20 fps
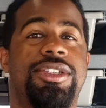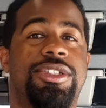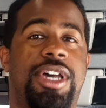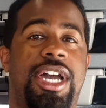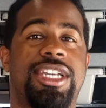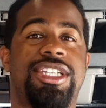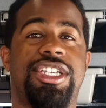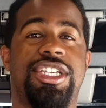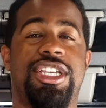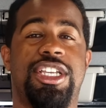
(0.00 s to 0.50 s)
So
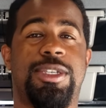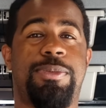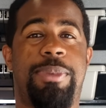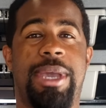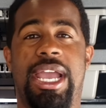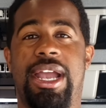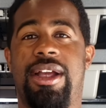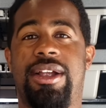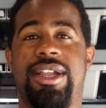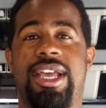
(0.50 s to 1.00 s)
I actually just
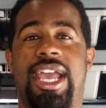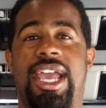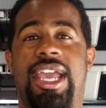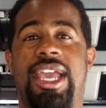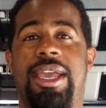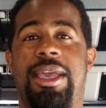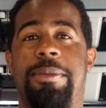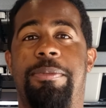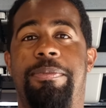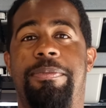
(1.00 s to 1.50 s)
paired
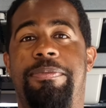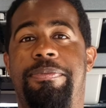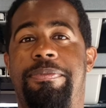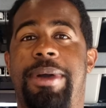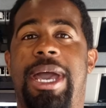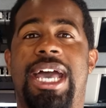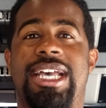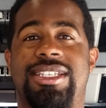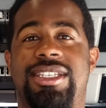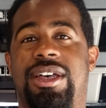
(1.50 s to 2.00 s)
a
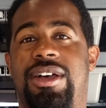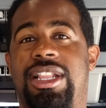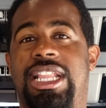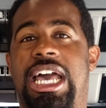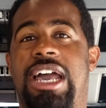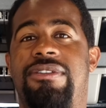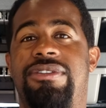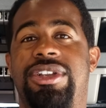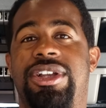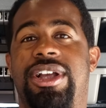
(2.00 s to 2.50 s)
pastel
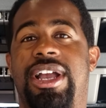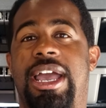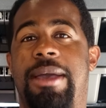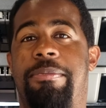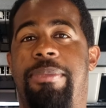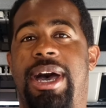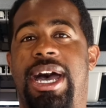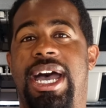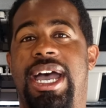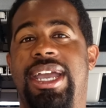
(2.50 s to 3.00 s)
lavender
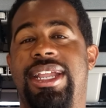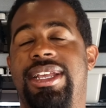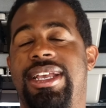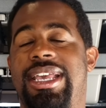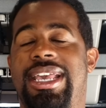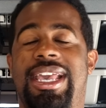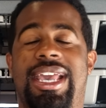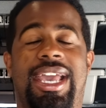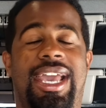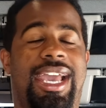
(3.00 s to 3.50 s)
het pied.
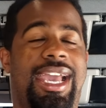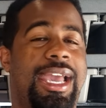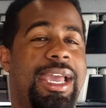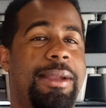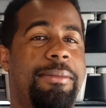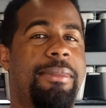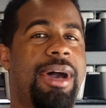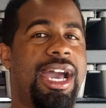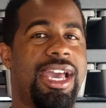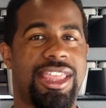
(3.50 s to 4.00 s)

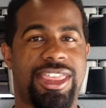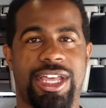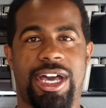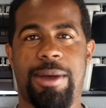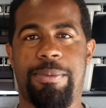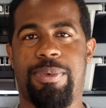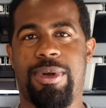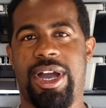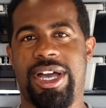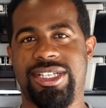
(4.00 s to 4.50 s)
And my
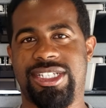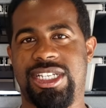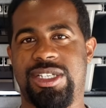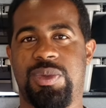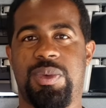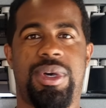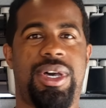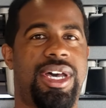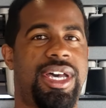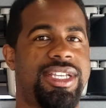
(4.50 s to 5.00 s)
thought
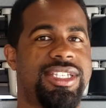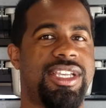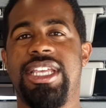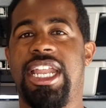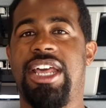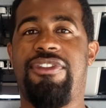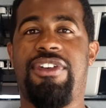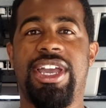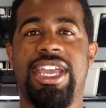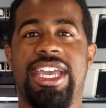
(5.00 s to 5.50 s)
process was
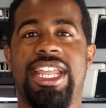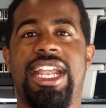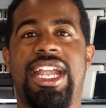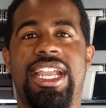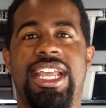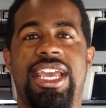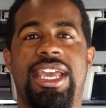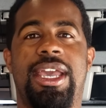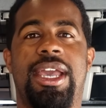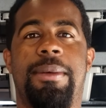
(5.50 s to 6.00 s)
that if I get
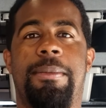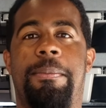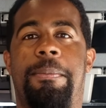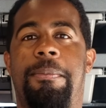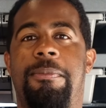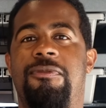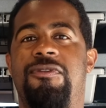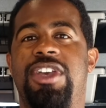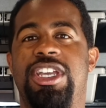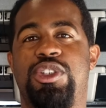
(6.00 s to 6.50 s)
any
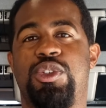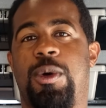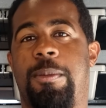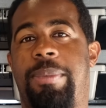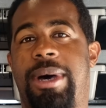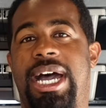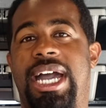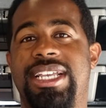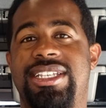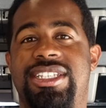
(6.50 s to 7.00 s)
visual
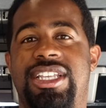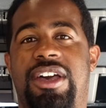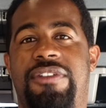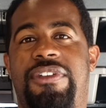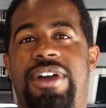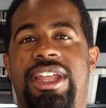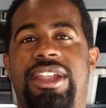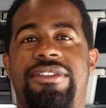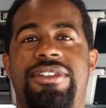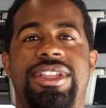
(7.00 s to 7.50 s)
pie
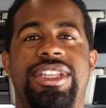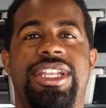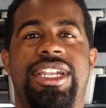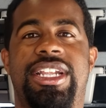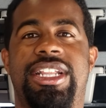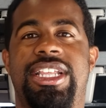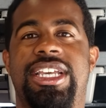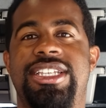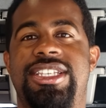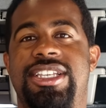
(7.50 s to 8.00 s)
stuff out of it
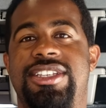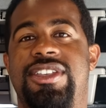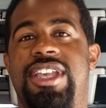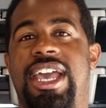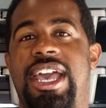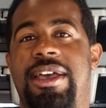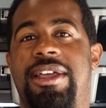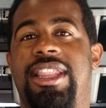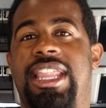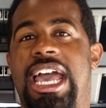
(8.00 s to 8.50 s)
then at least it's
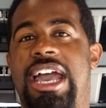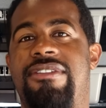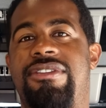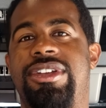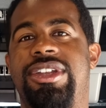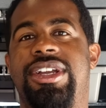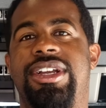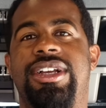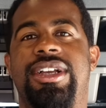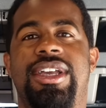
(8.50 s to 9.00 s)

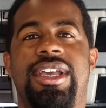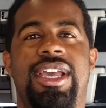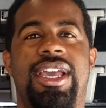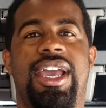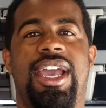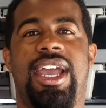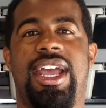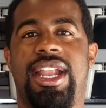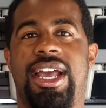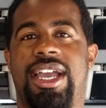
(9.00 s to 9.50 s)
lavender
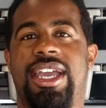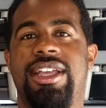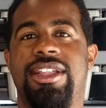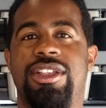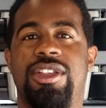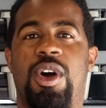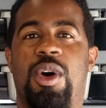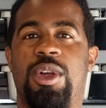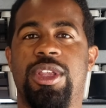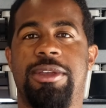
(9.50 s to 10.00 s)
and I
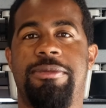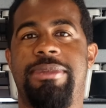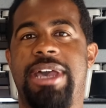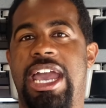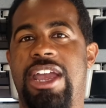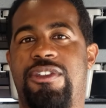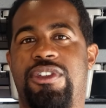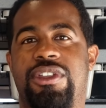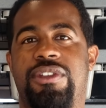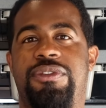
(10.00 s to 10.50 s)
can hold it
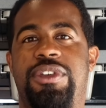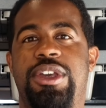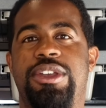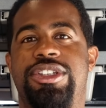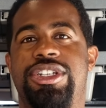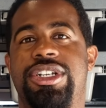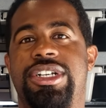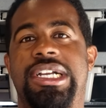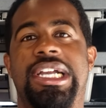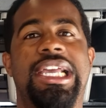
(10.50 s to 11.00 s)
back for the
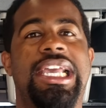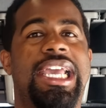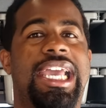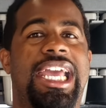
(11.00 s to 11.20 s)
future.